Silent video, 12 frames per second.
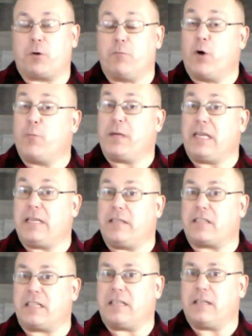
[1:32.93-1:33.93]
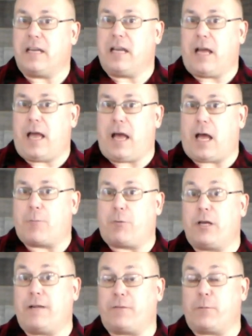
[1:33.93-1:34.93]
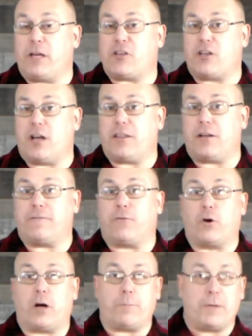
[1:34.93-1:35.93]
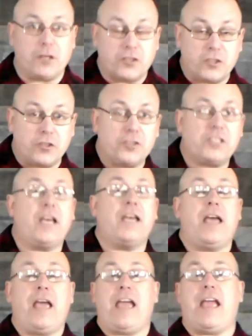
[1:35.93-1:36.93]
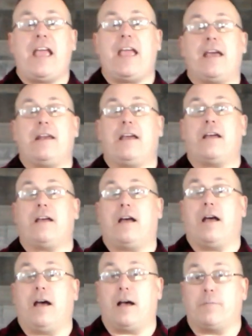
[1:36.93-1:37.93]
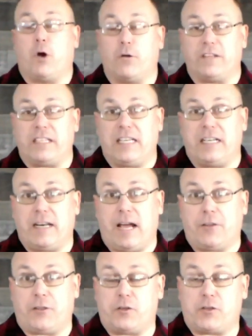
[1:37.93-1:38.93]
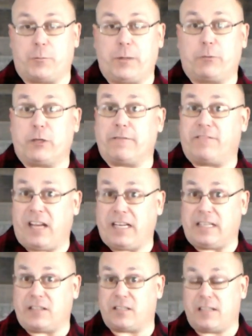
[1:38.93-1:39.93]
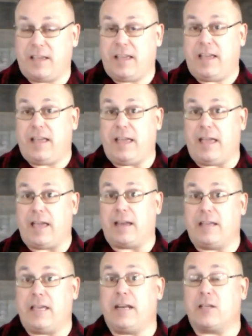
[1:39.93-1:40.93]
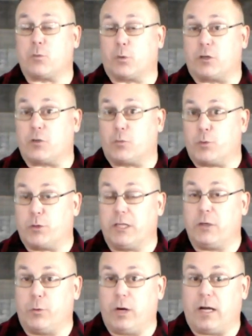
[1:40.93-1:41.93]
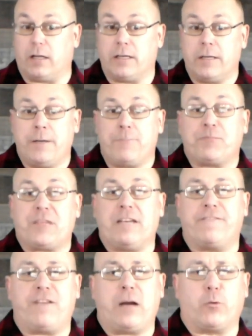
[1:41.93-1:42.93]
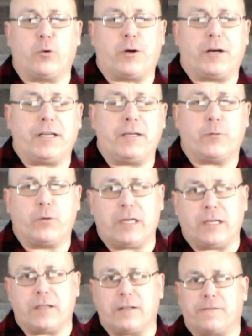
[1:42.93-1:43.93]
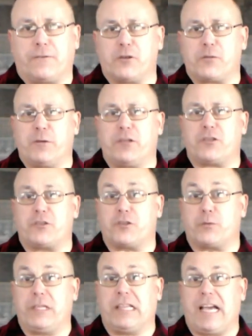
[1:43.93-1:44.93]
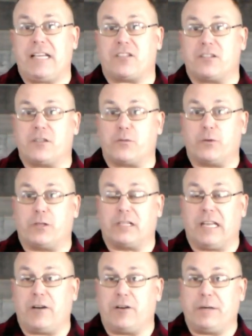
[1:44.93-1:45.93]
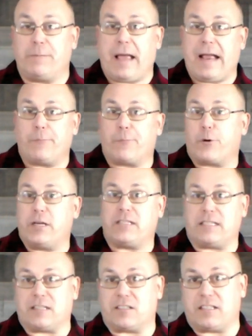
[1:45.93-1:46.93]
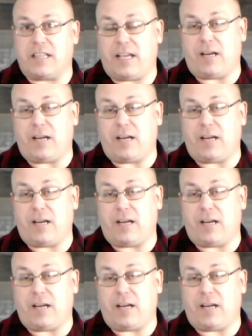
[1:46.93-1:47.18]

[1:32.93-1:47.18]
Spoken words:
promote PEC, put information on there for our ministers, and hopefully get it out there so people can find us. And it has worked really well. In February, the first ministers we licensed were Larry and Pam Prentice.